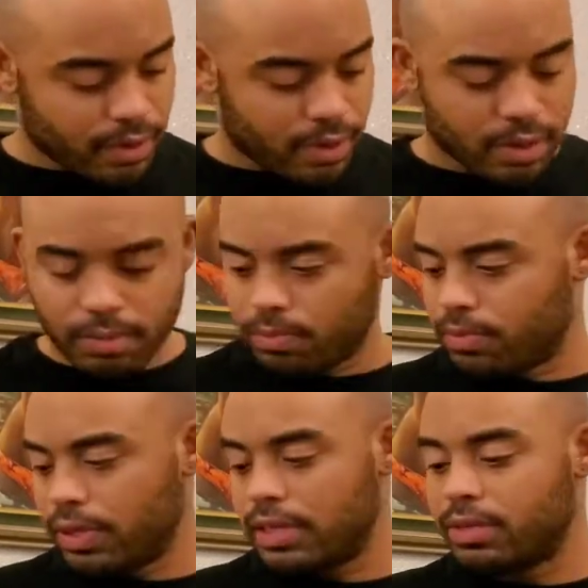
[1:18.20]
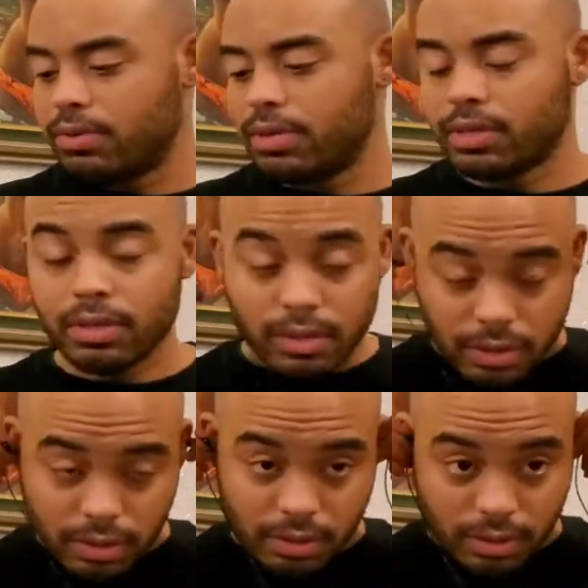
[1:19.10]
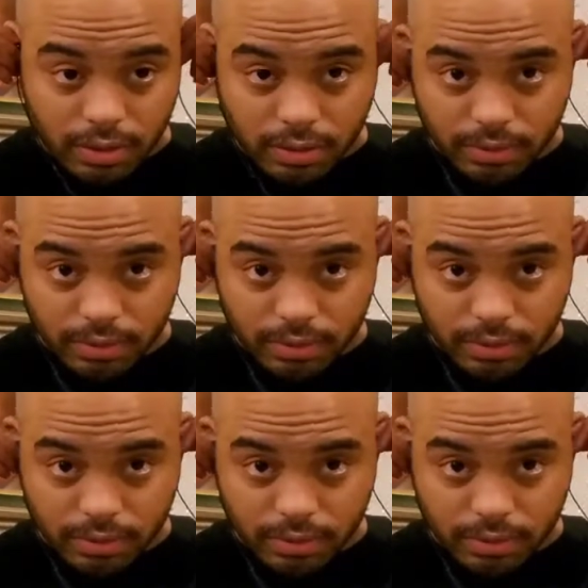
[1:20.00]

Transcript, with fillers: Um, so let's do this. All